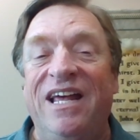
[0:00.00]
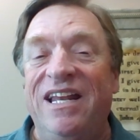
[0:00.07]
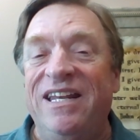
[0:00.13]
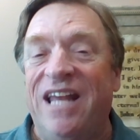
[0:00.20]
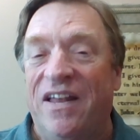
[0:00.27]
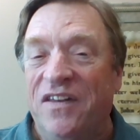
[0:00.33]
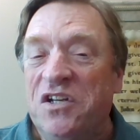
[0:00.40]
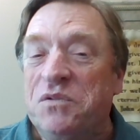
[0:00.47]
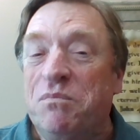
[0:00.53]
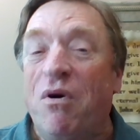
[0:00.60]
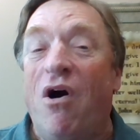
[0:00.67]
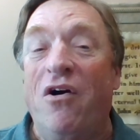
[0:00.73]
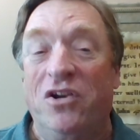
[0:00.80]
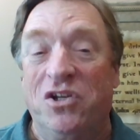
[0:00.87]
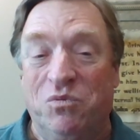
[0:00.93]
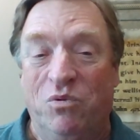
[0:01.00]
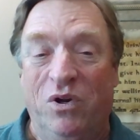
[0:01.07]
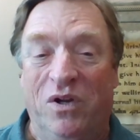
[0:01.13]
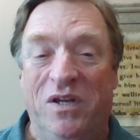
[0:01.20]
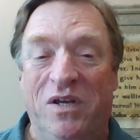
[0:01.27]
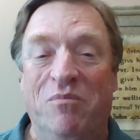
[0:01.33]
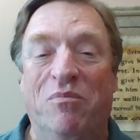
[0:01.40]
Now, this part is
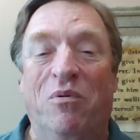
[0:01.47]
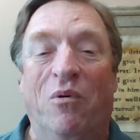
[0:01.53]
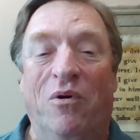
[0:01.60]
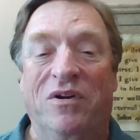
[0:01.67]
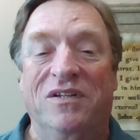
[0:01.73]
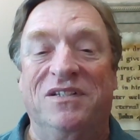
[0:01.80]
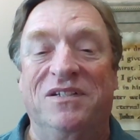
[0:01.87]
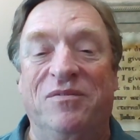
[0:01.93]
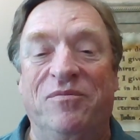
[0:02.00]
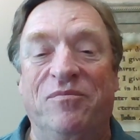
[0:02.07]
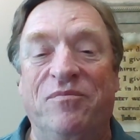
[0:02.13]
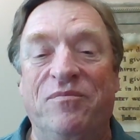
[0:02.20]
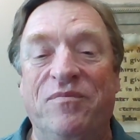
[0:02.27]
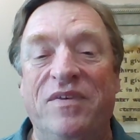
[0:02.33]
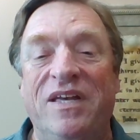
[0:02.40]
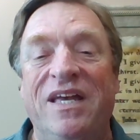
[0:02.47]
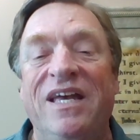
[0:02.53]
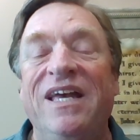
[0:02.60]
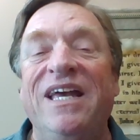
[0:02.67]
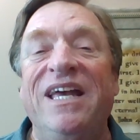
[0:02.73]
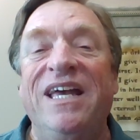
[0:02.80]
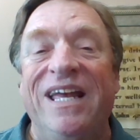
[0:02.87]
really important.
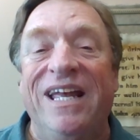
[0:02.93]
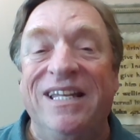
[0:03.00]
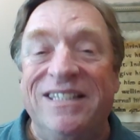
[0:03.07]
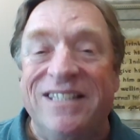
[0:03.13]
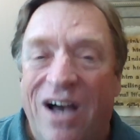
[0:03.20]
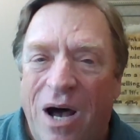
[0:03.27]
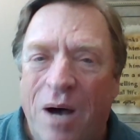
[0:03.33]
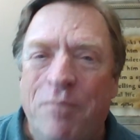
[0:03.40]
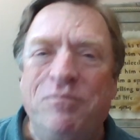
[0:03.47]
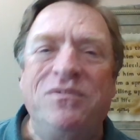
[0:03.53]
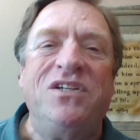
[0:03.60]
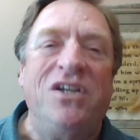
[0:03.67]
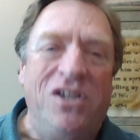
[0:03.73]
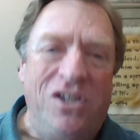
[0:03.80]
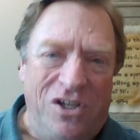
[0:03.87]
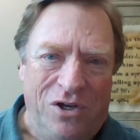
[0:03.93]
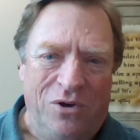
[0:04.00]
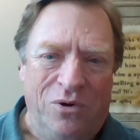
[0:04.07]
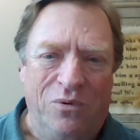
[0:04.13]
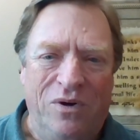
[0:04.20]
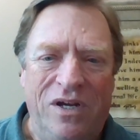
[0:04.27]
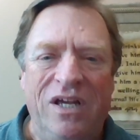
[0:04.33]
It's up to
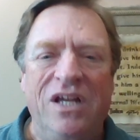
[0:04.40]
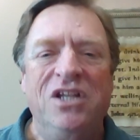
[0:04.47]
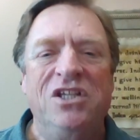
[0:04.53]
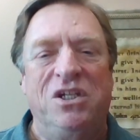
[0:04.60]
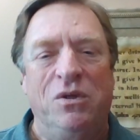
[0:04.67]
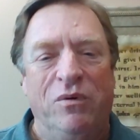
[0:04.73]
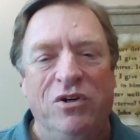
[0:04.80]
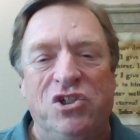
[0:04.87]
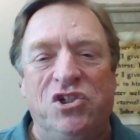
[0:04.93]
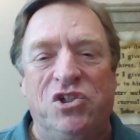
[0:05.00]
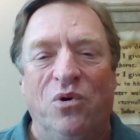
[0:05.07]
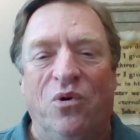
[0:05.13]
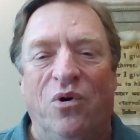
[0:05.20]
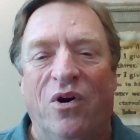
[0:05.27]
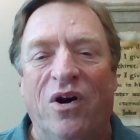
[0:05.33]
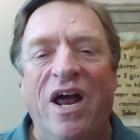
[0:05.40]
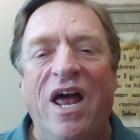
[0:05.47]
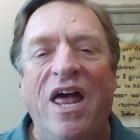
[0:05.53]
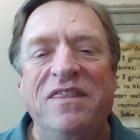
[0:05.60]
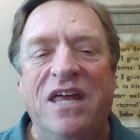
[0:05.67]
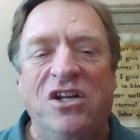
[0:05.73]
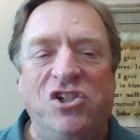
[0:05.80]
you to ensure
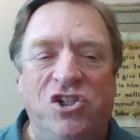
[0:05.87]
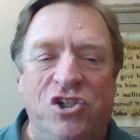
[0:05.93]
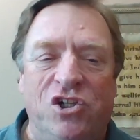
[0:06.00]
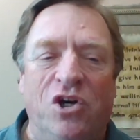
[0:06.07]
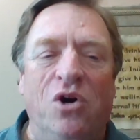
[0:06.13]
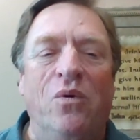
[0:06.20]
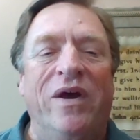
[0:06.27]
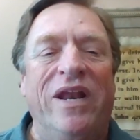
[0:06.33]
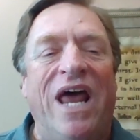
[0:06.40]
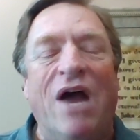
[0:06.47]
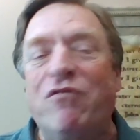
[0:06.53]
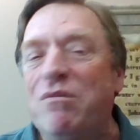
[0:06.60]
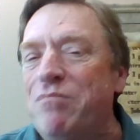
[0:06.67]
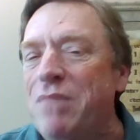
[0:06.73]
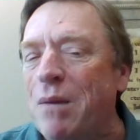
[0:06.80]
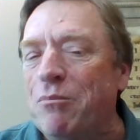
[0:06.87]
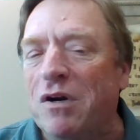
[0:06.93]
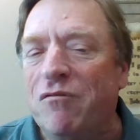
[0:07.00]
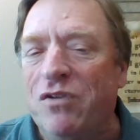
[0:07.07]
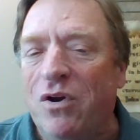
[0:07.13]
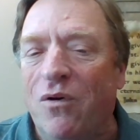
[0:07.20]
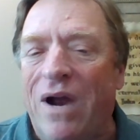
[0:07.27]
that you and every member
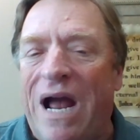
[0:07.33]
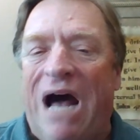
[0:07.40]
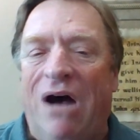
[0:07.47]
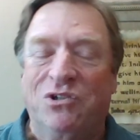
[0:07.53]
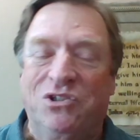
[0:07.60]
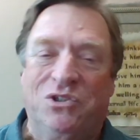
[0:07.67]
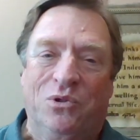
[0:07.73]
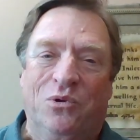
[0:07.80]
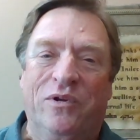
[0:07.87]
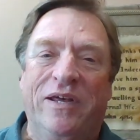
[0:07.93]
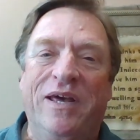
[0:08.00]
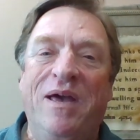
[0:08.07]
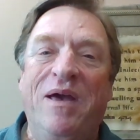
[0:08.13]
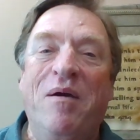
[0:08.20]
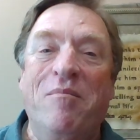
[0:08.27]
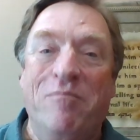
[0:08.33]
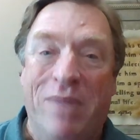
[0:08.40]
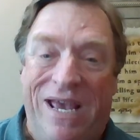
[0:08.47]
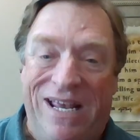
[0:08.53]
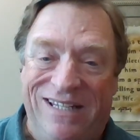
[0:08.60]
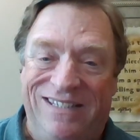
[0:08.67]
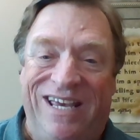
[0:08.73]
of your household
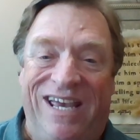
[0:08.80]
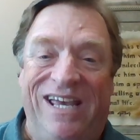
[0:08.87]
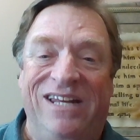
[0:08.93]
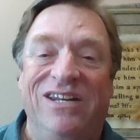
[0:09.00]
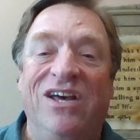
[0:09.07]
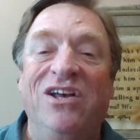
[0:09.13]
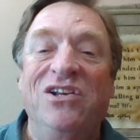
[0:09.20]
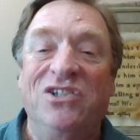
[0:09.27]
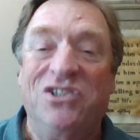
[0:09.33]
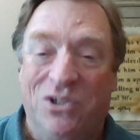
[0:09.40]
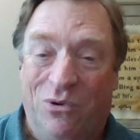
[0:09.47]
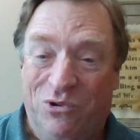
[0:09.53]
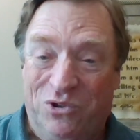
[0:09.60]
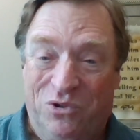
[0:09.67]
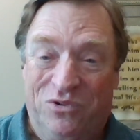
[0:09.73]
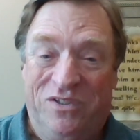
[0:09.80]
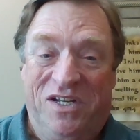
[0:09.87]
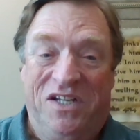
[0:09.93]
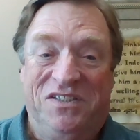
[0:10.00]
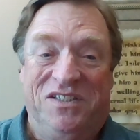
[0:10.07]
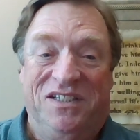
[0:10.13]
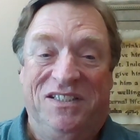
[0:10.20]
maintain social
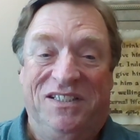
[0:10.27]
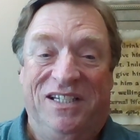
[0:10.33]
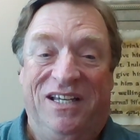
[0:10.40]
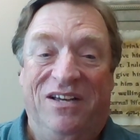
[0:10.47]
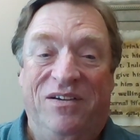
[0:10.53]
distancing.